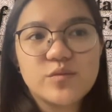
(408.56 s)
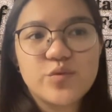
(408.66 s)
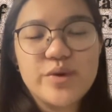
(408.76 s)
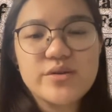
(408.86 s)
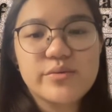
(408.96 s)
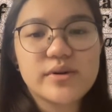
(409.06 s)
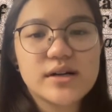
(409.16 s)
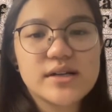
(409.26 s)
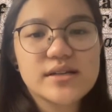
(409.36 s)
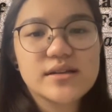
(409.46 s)
we
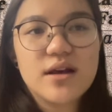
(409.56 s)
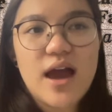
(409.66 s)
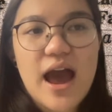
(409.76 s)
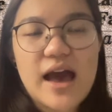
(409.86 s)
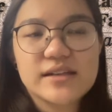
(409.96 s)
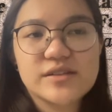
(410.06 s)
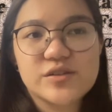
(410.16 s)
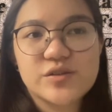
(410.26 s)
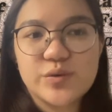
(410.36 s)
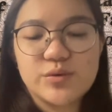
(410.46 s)
were asked
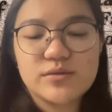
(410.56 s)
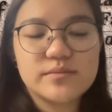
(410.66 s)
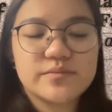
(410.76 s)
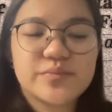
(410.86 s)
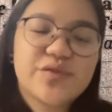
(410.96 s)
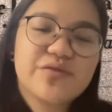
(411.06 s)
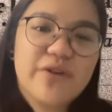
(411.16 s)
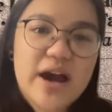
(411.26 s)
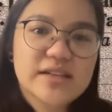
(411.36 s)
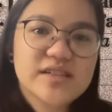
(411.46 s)
to
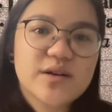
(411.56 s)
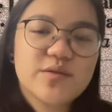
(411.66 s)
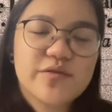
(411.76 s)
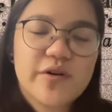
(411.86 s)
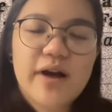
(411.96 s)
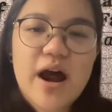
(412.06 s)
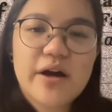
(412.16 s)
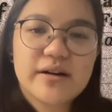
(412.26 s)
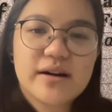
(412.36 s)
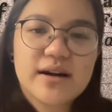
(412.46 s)
provide some of
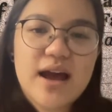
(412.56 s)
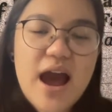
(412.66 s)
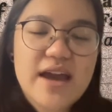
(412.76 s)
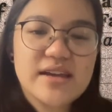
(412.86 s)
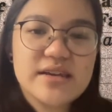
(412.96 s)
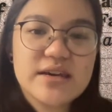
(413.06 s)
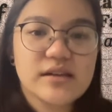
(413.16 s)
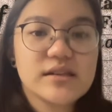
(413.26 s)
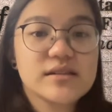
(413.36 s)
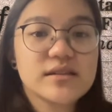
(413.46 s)
our
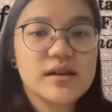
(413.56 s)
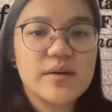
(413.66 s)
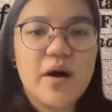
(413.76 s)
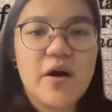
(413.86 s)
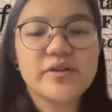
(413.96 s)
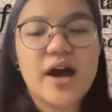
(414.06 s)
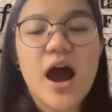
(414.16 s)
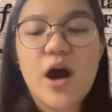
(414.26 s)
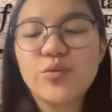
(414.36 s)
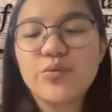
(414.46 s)
ideas about
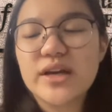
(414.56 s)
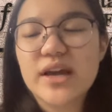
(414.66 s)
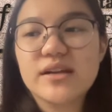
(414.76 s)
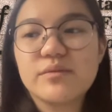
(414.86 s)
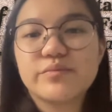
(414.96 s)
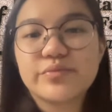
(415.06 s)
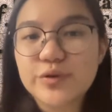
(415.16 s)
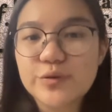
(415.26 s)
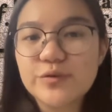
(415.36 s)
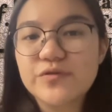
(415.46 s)
how we can
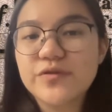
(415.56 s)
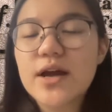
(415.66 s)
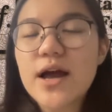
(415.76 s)
improve